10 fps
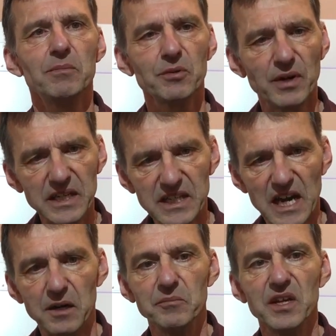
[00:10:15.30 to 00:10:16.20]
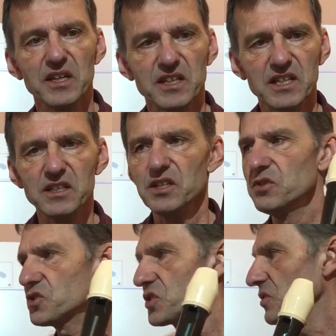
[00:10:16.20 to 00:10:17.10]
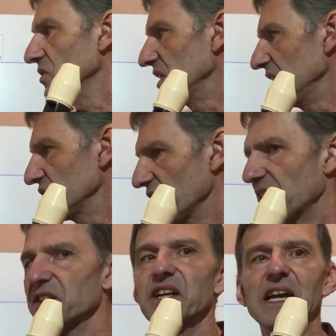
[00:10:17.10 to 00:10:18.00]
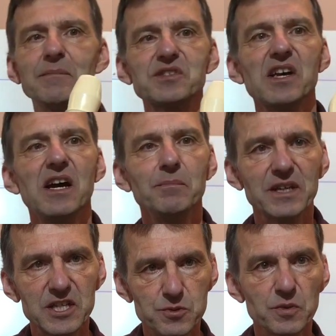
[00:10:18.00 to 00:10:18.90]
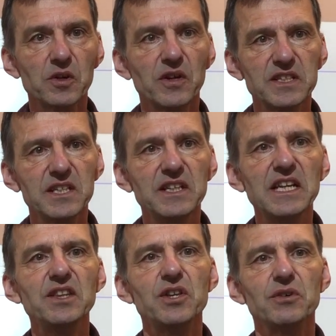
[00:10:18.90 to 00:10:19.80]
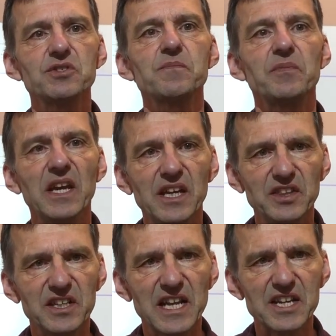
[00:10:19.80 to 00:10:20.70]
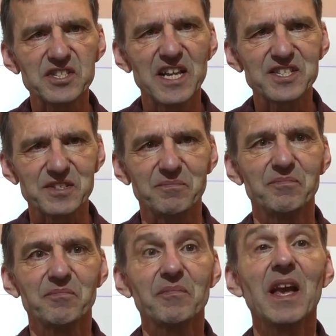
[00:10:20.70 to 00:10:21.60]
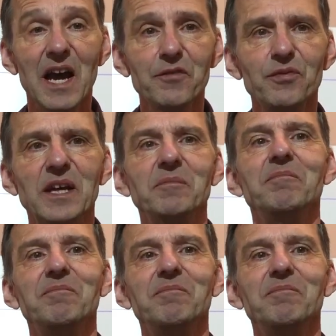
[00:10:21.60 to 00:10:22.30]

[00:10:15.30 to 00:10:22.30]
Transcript: But right now, get used to these letter names because we're going to need those in the next lesson. Have fun.